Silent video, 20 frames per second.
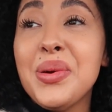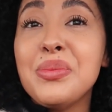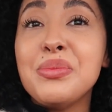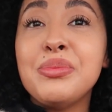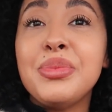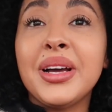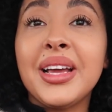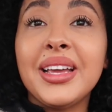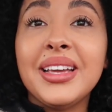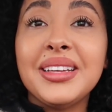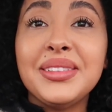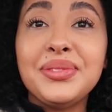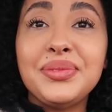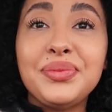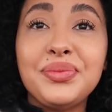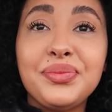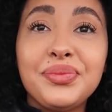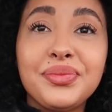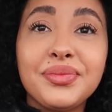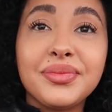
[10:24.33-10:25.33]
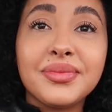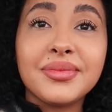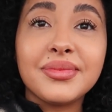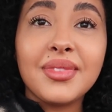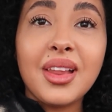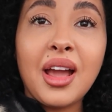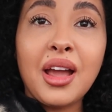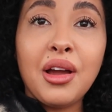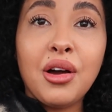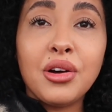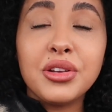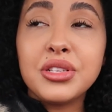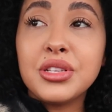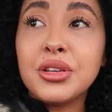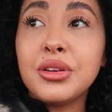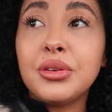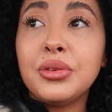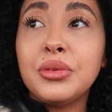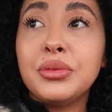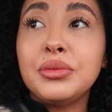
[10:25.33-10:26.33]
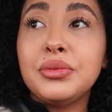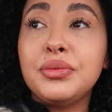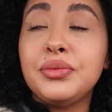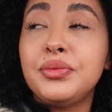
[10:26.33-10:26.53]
But I also